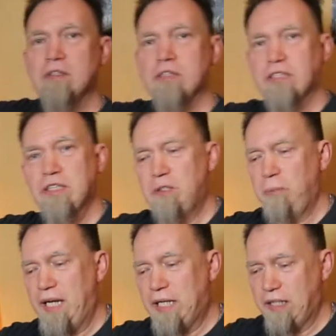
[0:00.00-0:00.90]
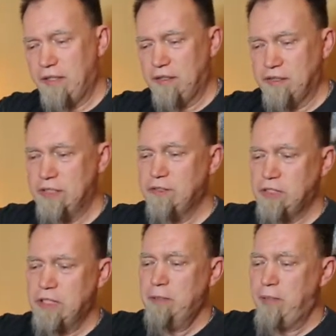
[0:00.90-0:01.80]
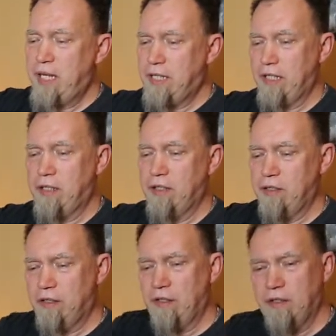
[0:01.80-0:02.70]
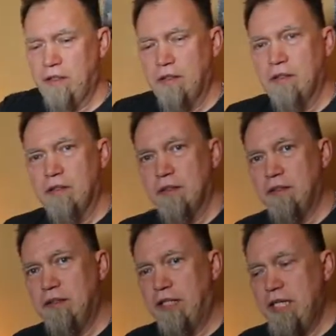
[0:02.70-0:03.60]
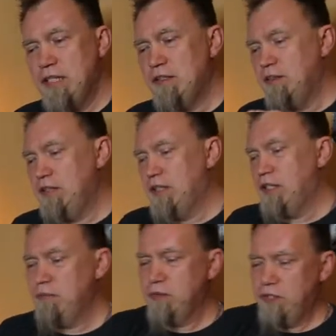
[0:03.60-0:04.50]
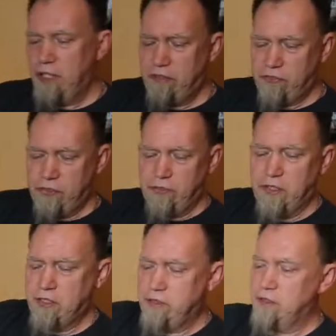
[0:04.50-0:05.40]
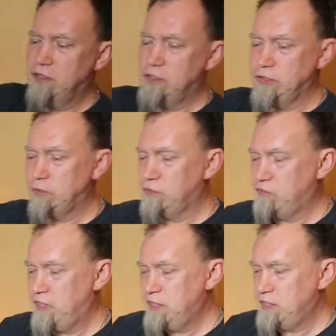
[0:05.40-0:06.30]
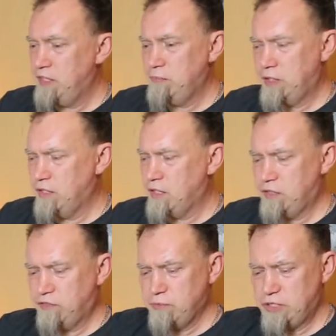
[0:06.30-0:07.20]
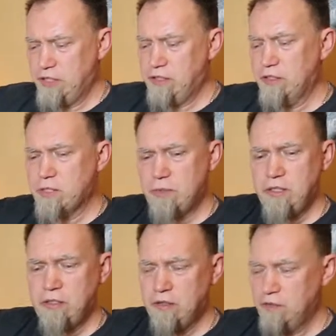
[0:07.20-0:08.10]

single pack, single sling pack, little handle. I'm going to have to, uh, as usual, fight to keep my daughter from stealing this one.